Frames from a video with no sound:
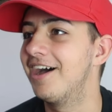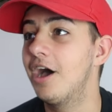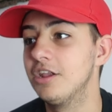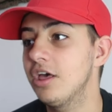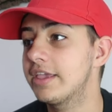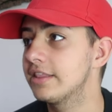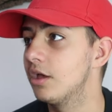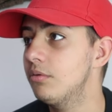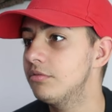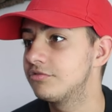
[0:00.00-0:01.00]
I like it,
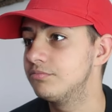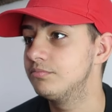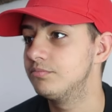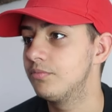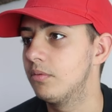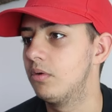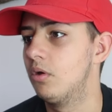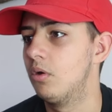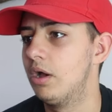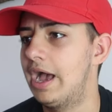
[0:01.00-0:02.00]
though. It's
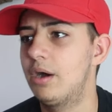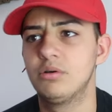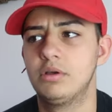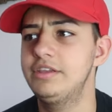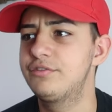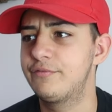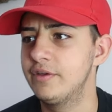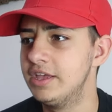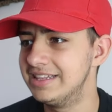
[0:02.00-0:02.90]
how he's...